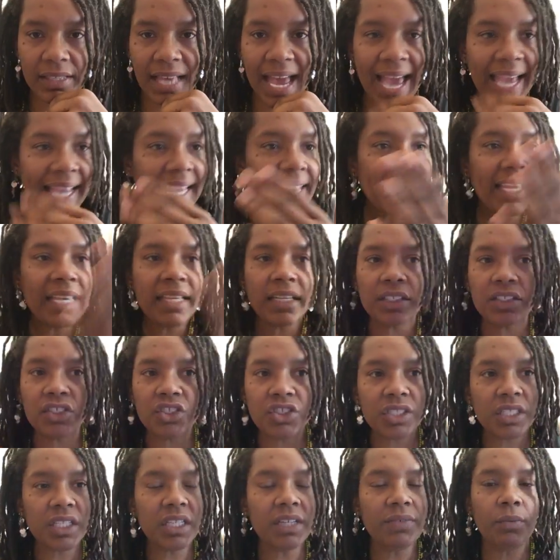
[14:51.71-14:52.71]
I can't
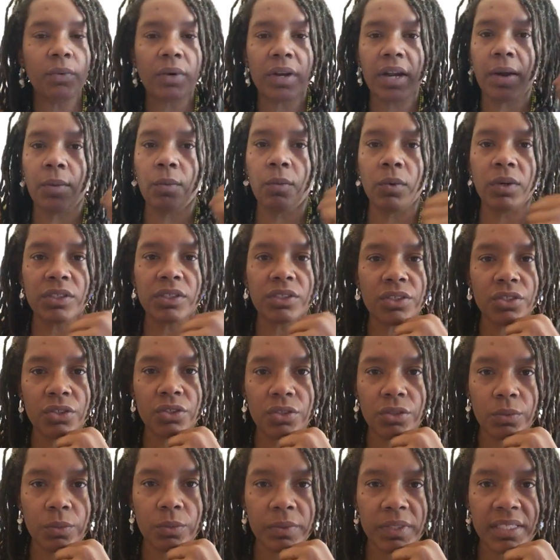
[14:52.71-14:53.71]
achieve what I want to
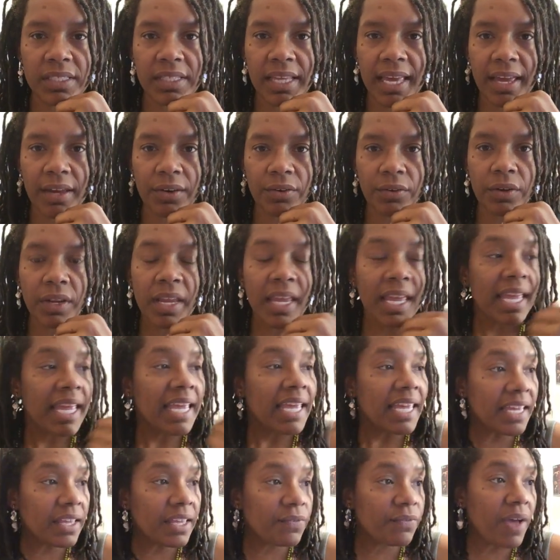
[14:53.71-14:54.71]
do with Saturn
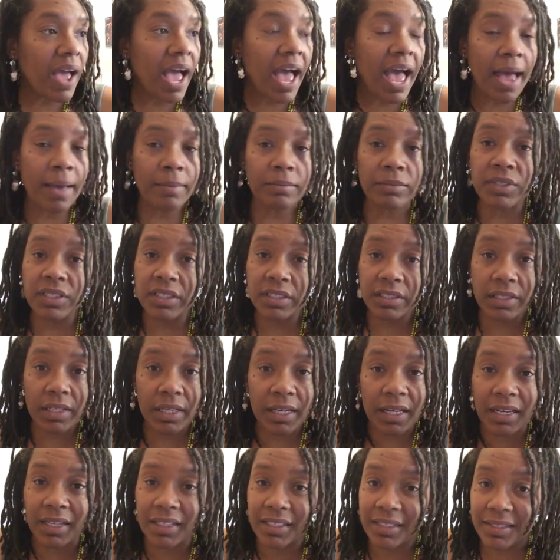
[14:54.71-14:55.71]
if I'm just
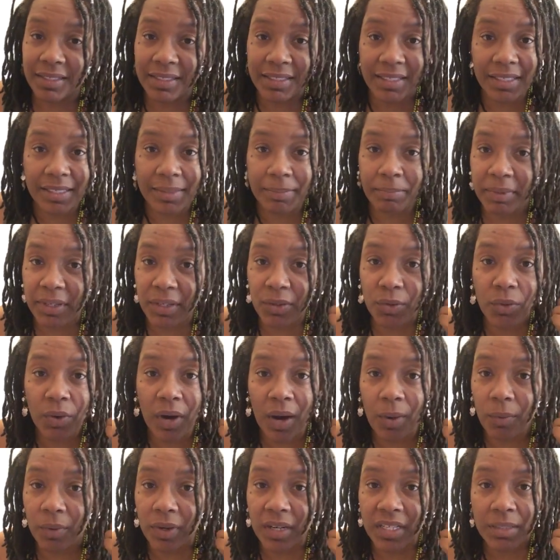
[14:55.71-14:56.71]
going to just be who I
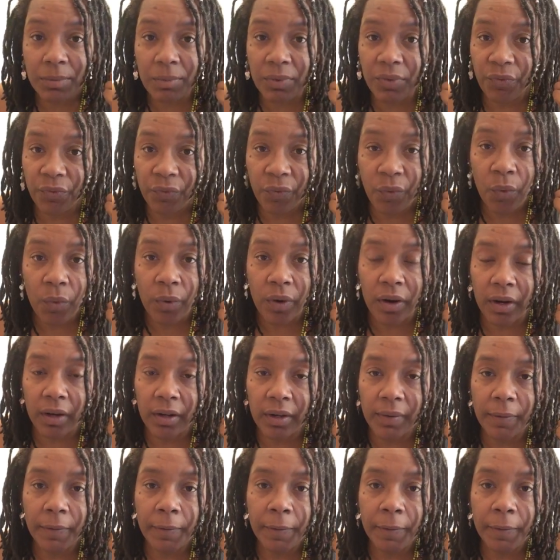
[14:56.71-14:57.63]
was before.